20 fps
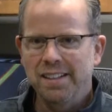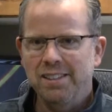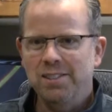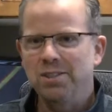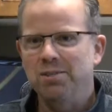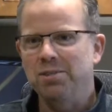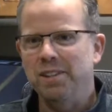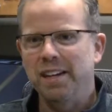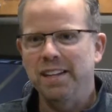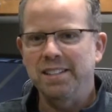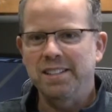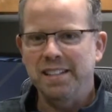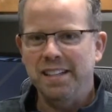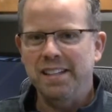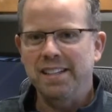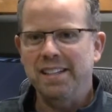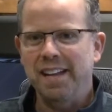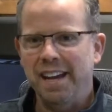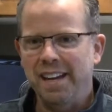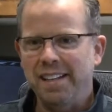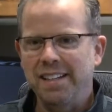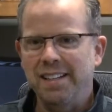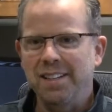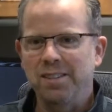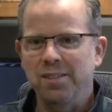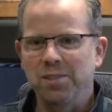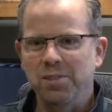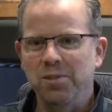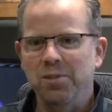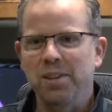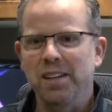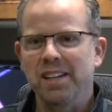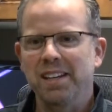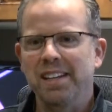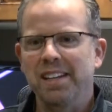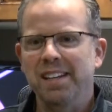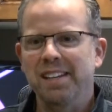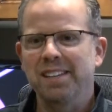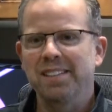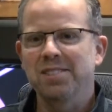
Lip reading: to 1993.